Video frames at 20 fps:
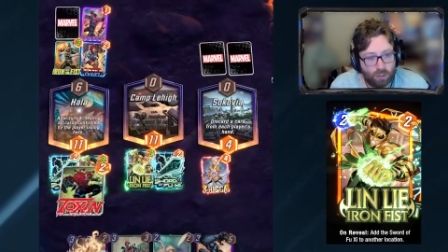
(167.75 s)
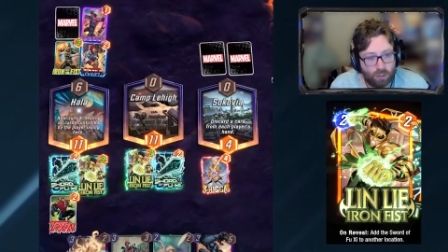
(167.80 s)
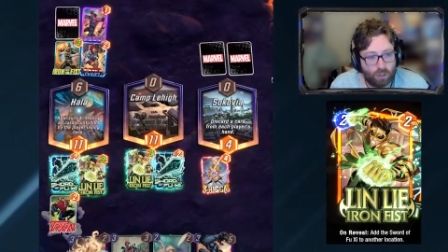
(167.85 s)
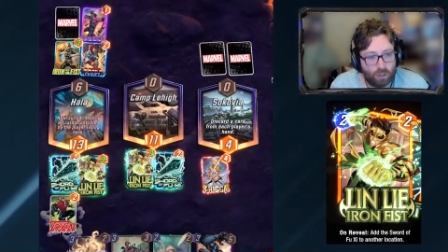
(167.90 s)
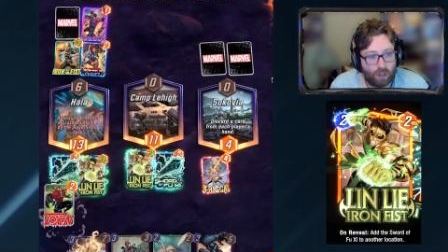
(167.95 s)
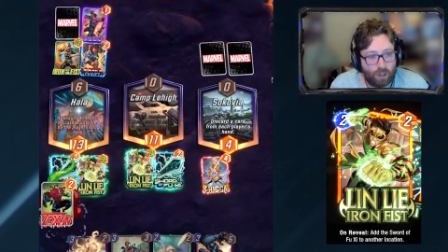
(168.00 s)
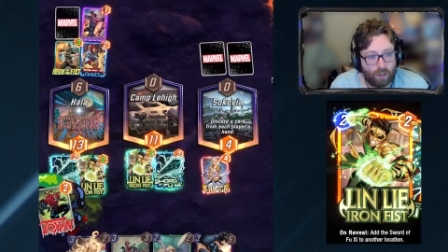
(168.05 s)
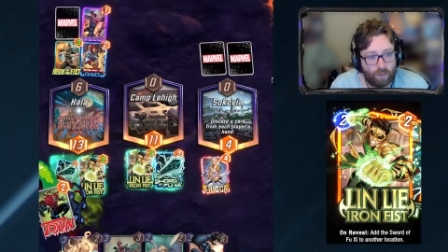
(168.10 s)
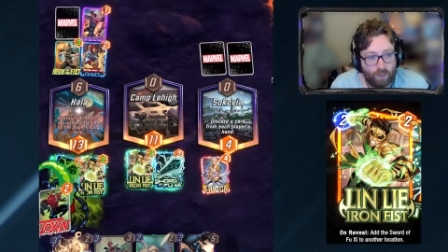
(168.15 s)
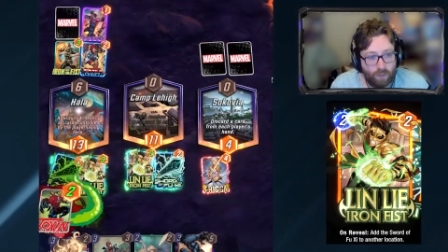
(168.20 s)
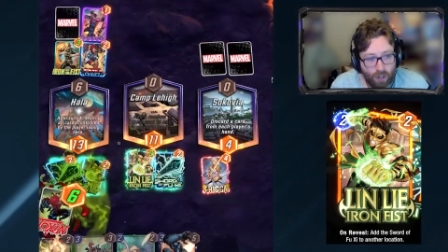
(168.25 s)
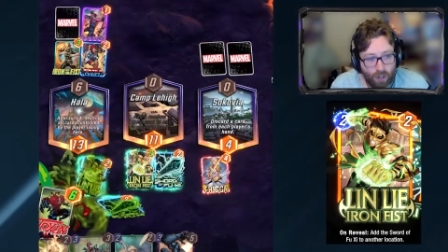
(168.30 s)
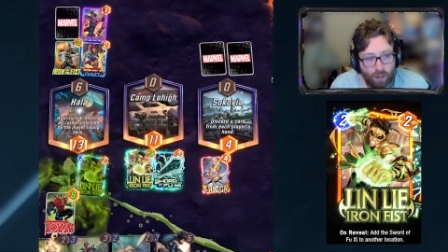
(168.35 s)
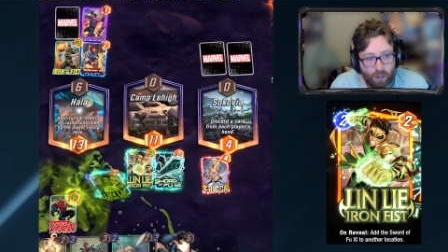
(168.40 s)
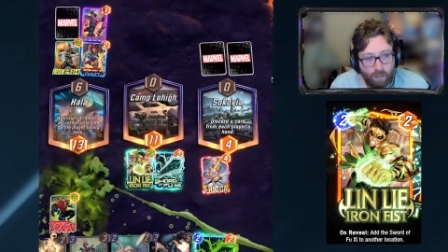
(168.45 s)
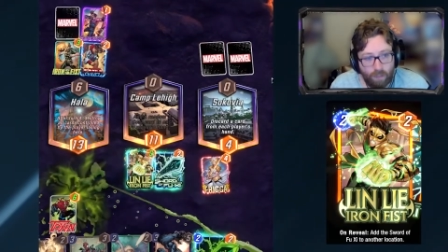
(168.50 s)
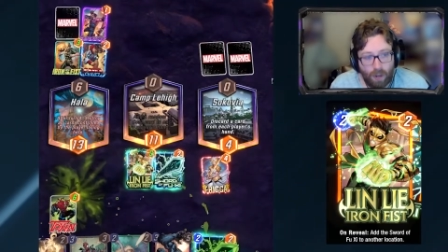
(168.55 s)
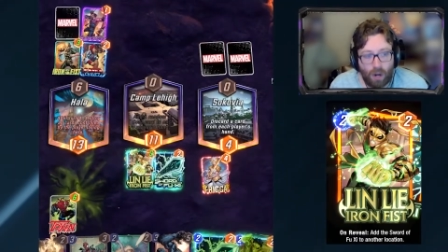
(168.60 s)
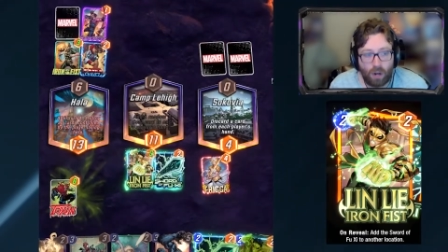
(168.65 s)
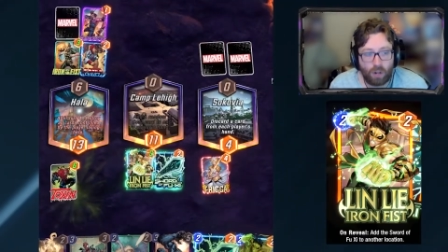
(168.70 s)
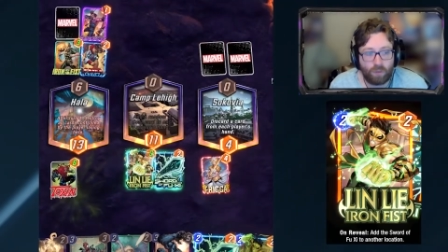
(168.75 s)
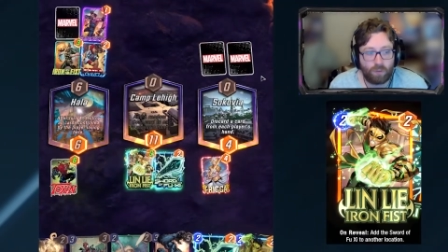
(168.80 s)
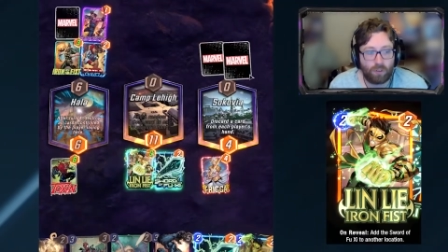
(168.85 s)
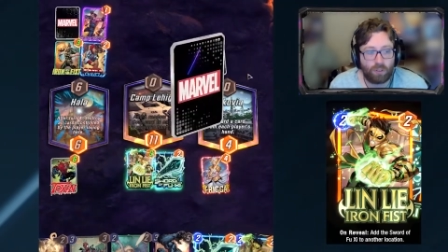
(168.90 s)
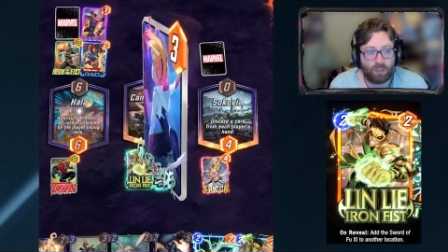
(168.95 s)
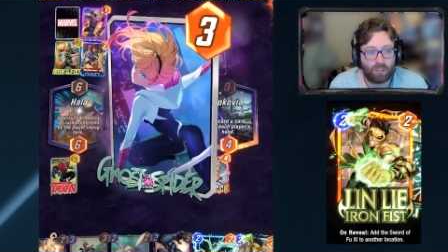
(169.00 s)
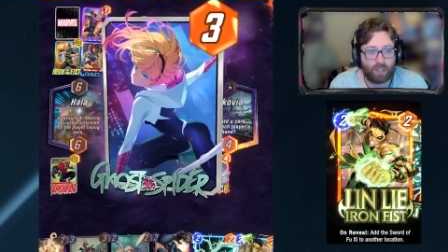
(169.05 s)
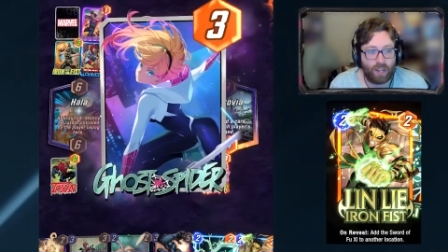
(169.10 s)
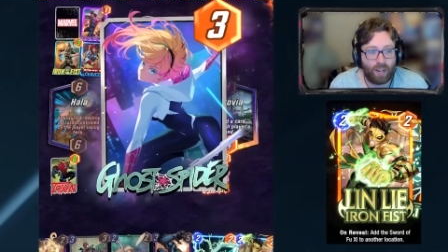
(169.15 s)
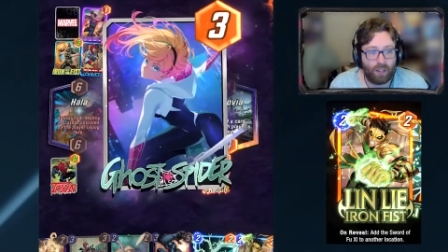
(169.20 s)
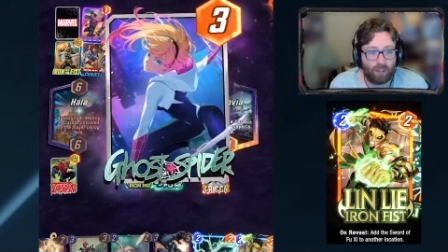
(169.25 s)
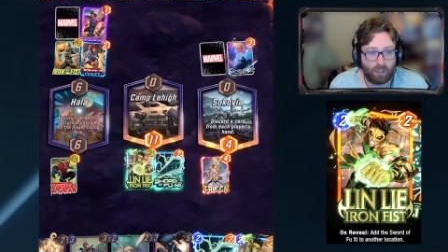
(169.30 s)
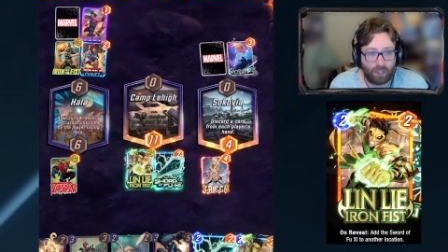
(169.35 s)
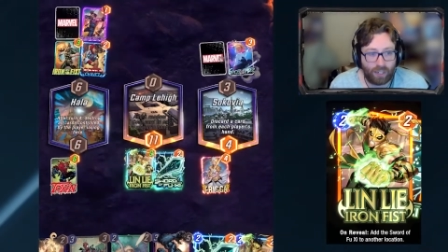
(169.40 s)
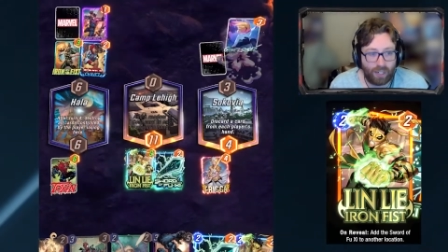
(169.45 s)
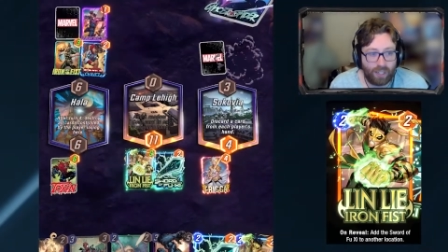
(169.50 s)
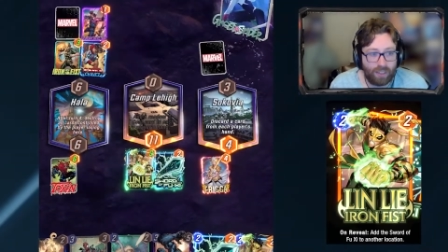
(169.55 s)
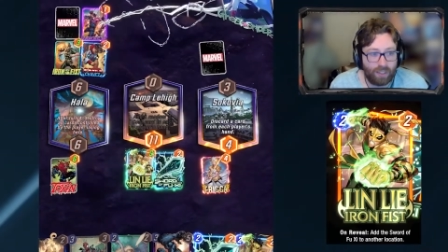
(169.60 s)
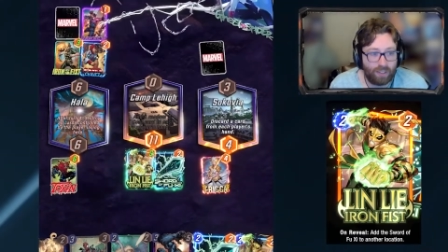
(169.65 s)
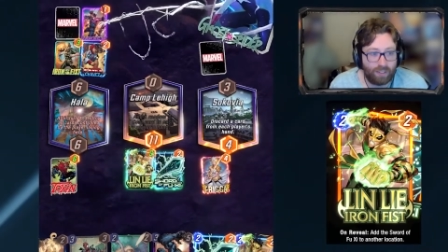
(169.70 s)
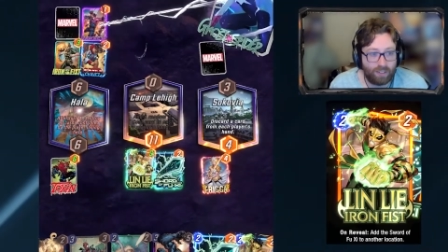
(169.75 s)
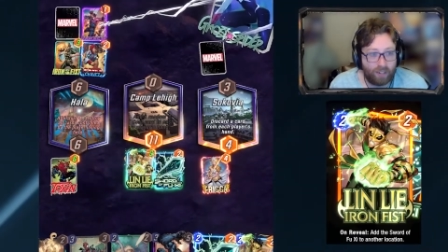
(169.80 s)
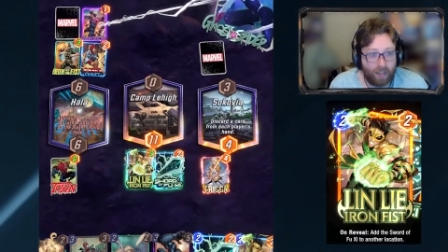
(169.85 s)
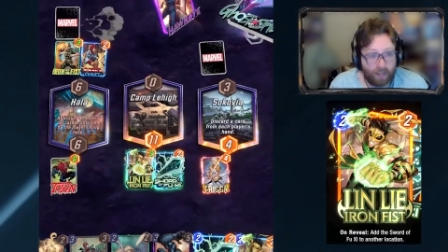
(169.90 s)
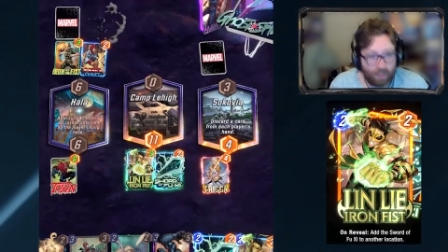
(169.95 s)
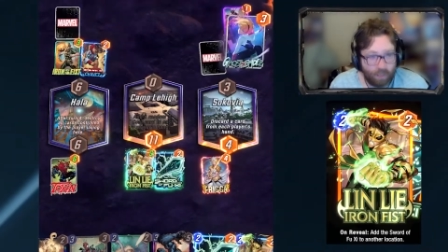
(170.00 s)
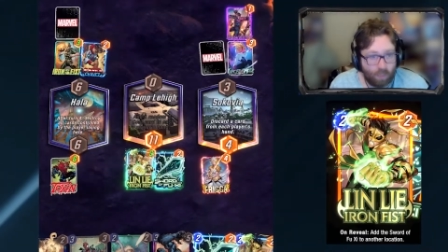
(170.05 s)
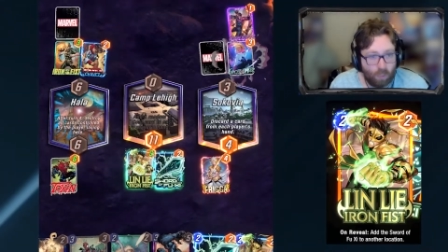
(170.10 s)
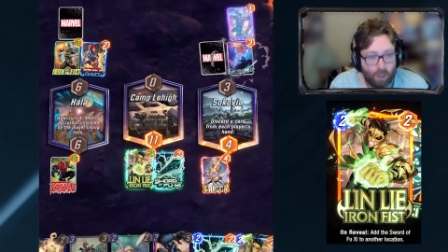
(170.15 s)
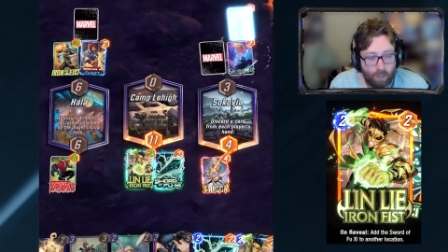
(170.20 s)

is still a very powerful scaler in this deck